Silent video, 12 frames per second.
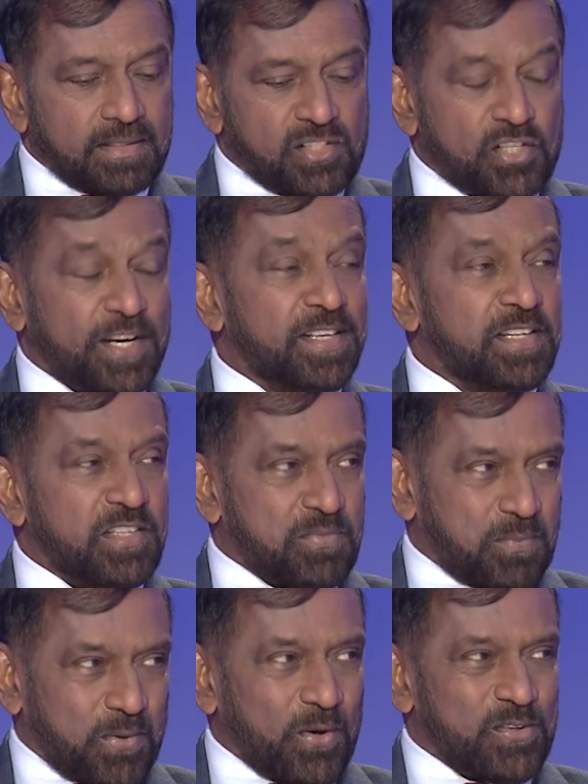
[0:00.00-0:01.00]
Chinese
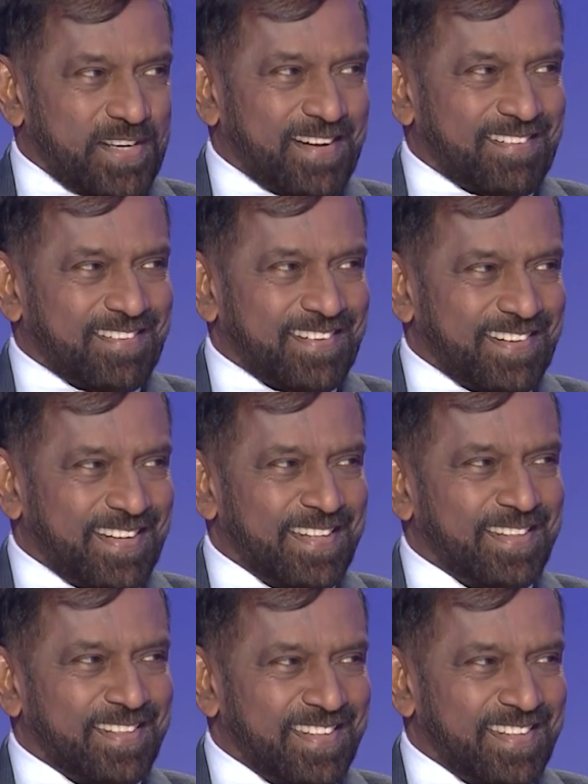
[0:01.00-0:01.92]
project in